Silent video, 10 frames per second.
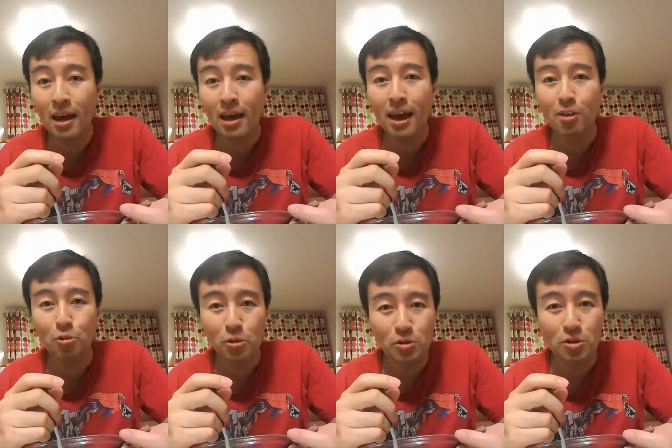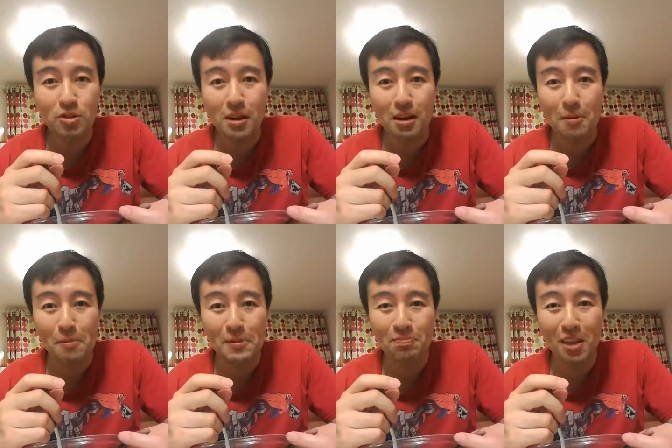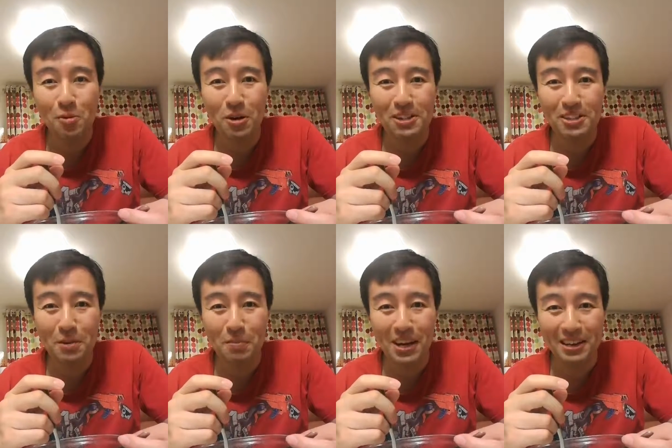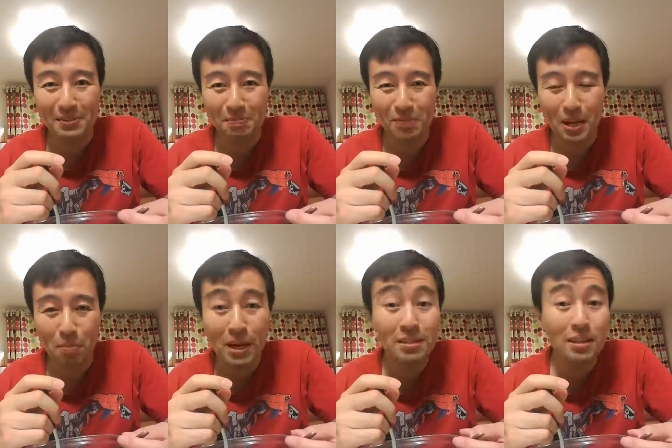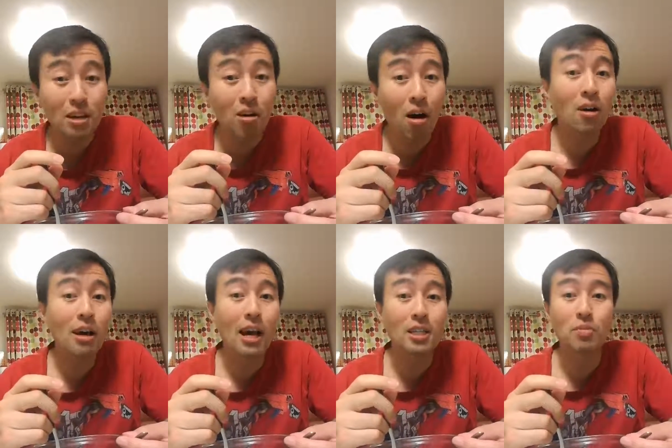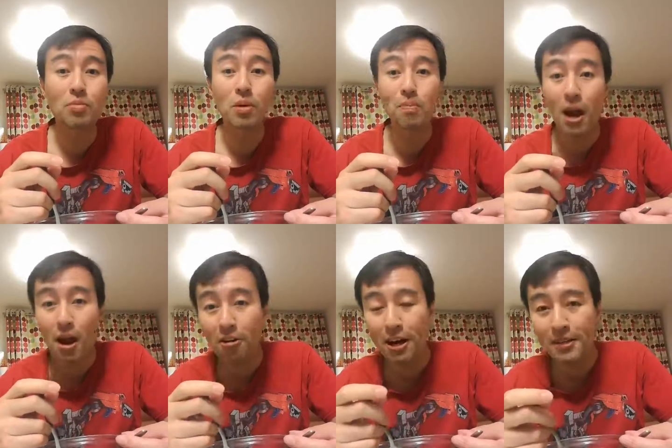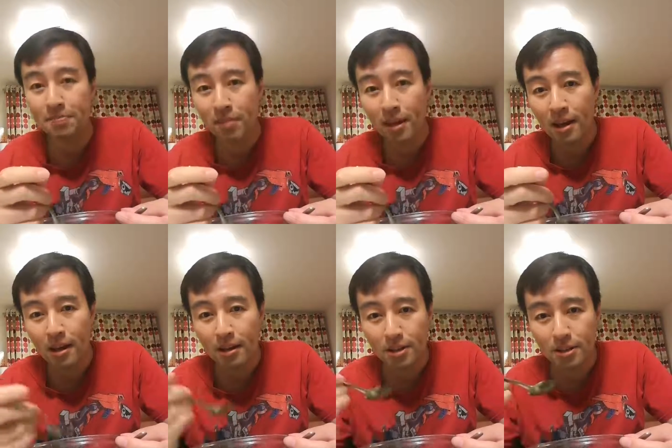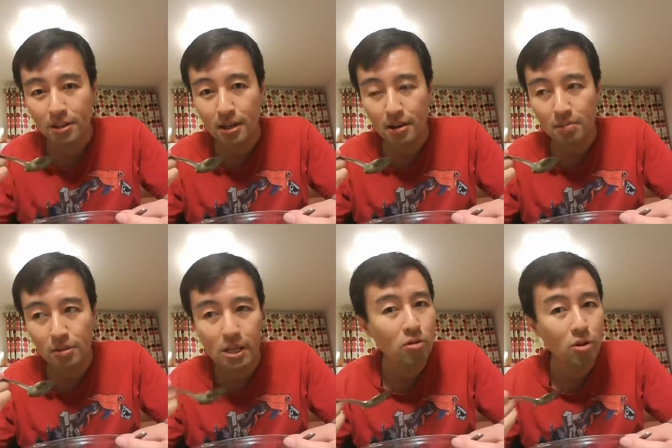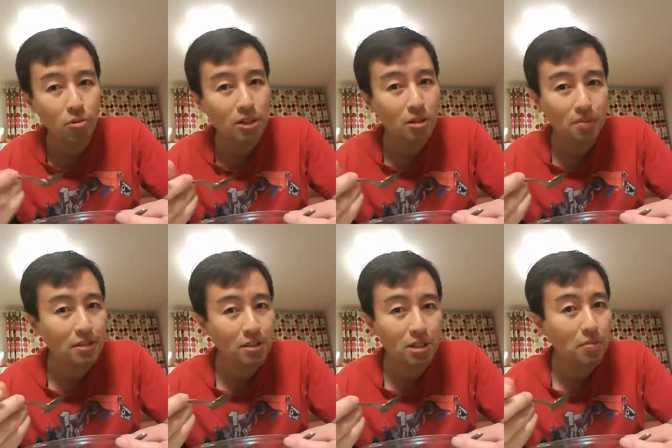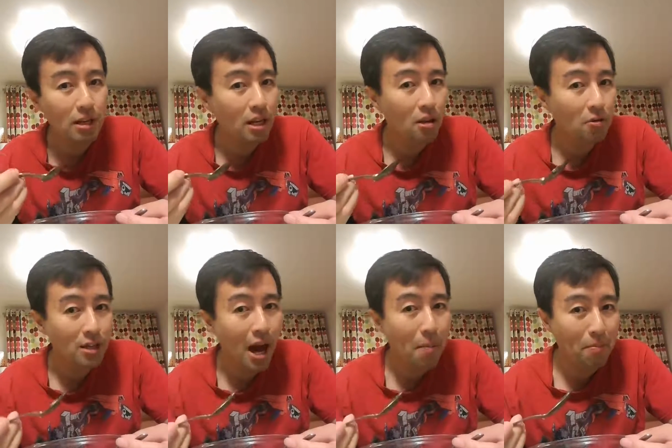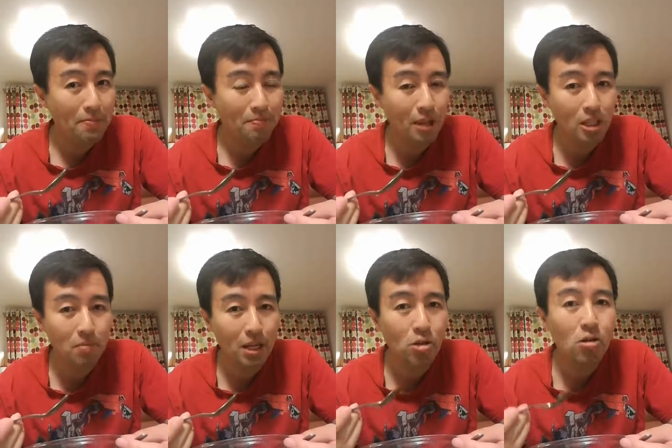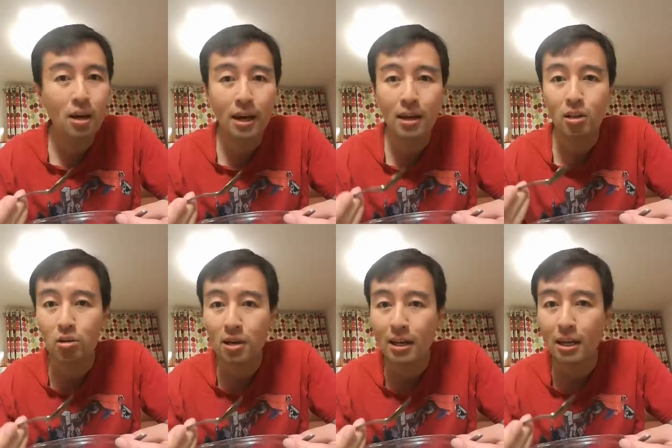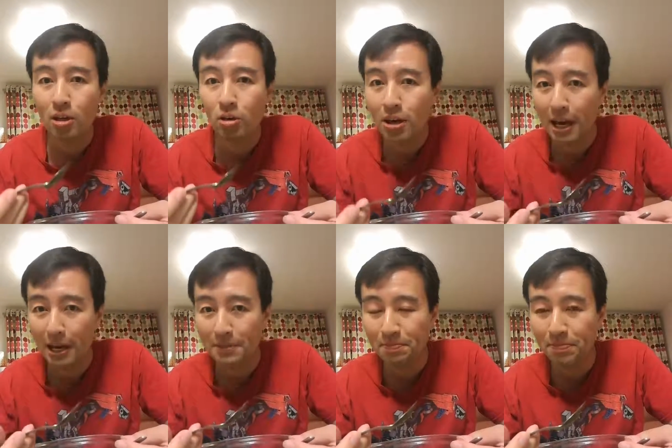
at Roots. Um, what does it mean? It means that God has been preparing this um, secret recipe since the beginning of time. He's been cooking and cooking and cooking